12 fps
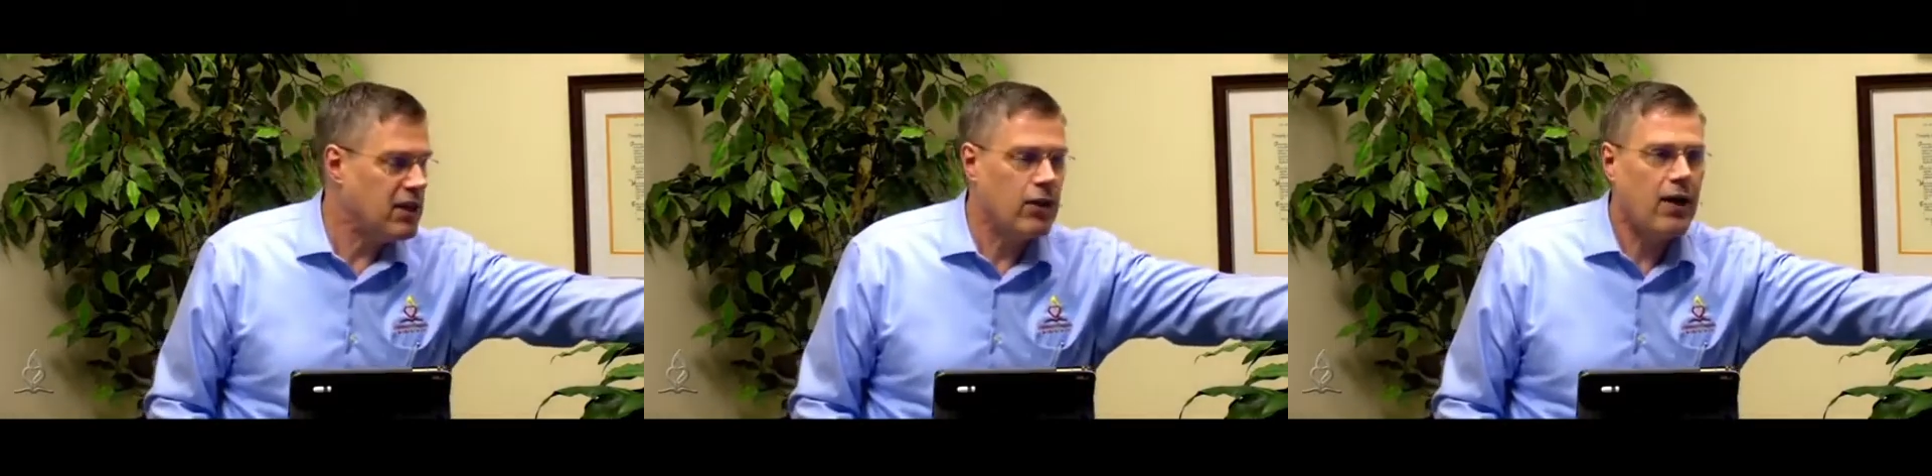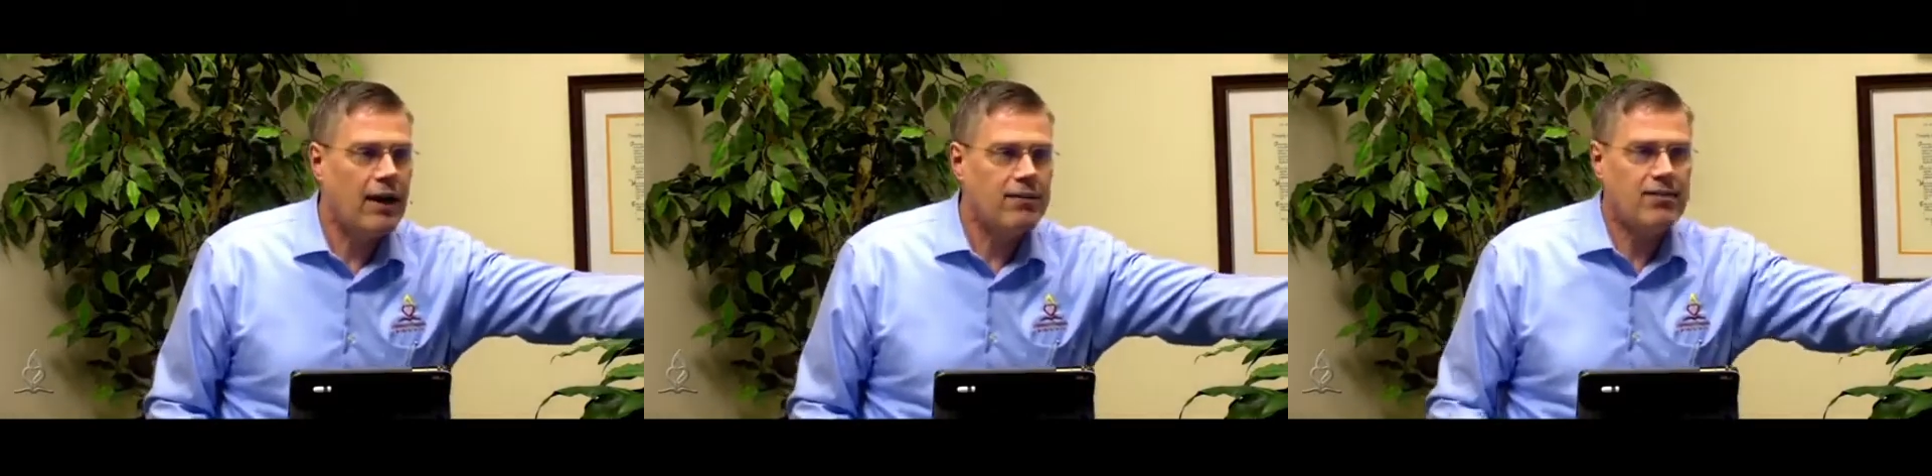and
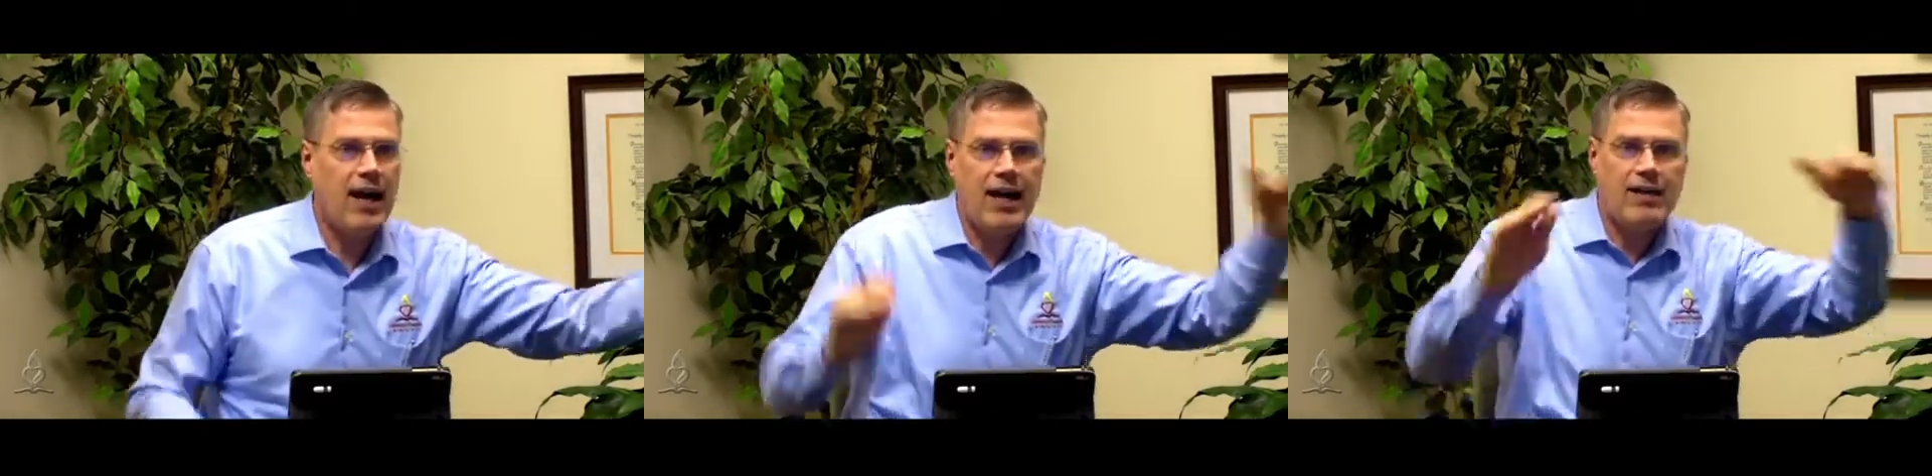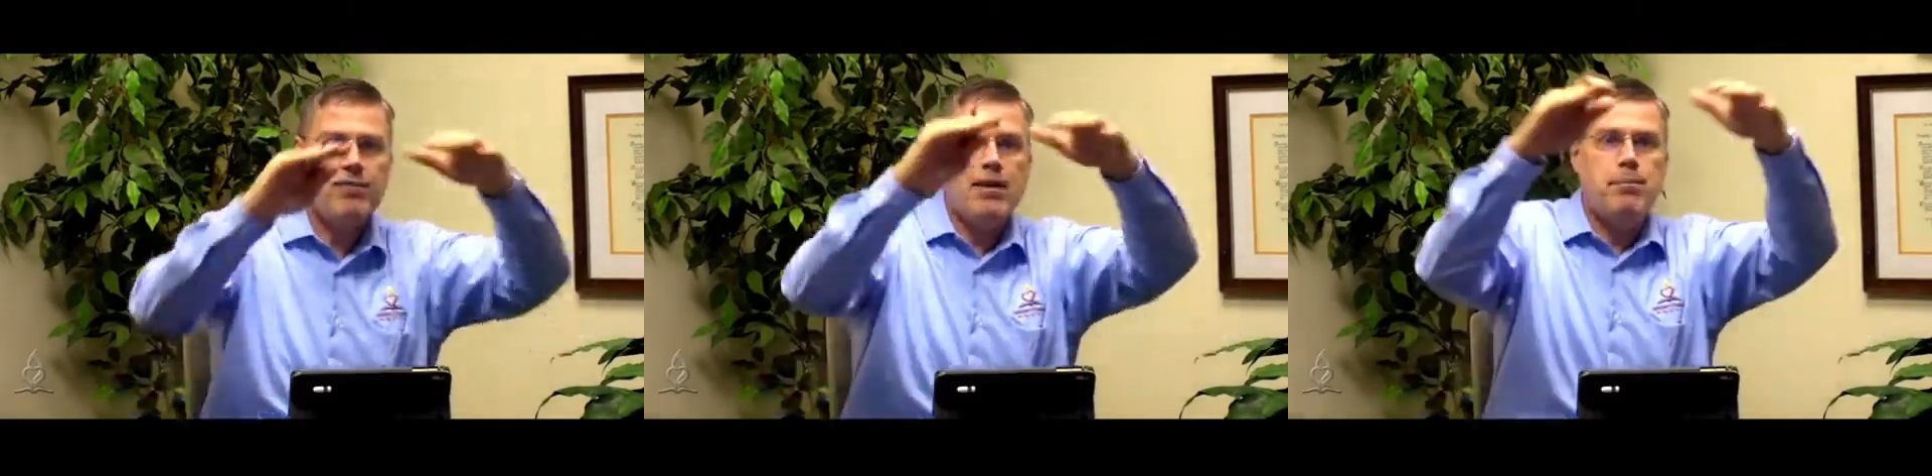you're
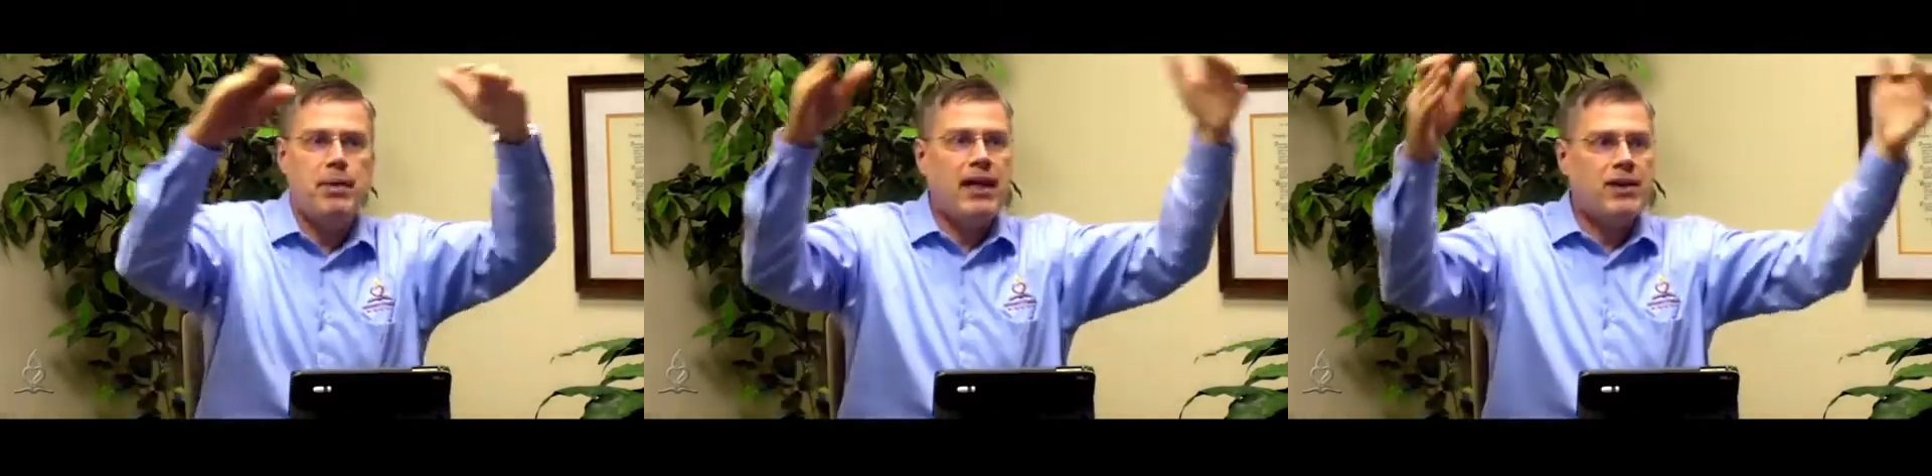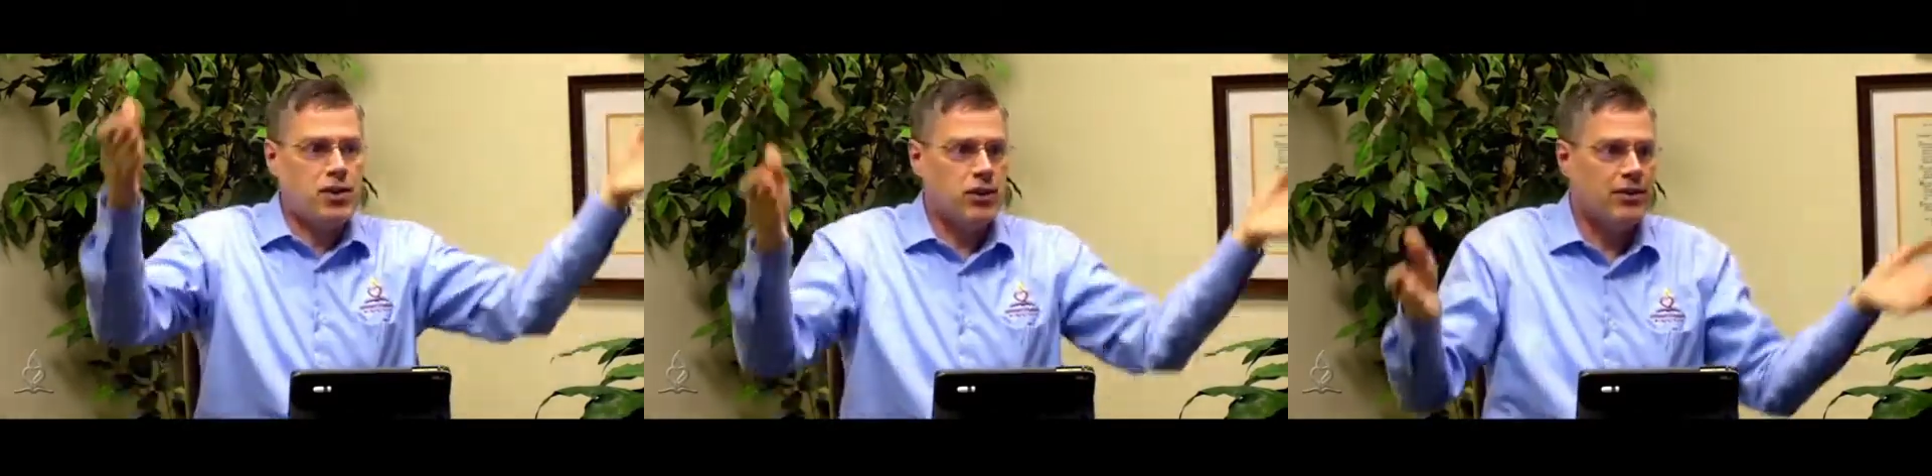outside of the
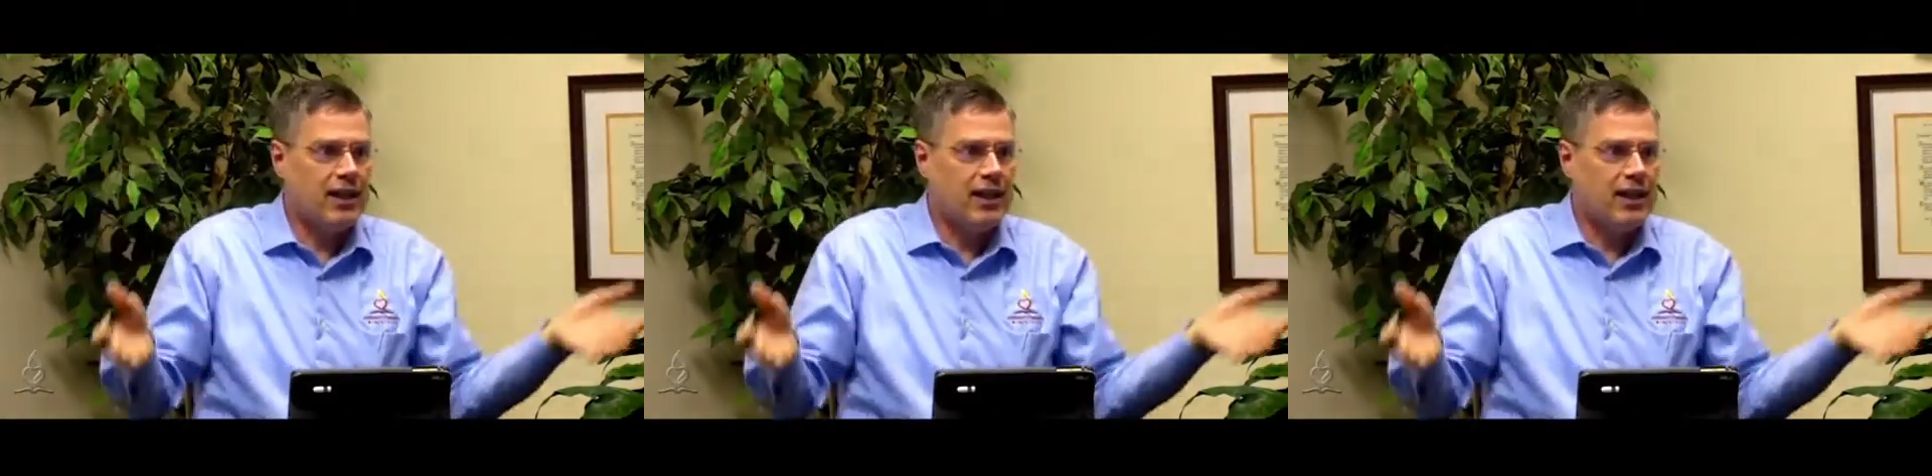picture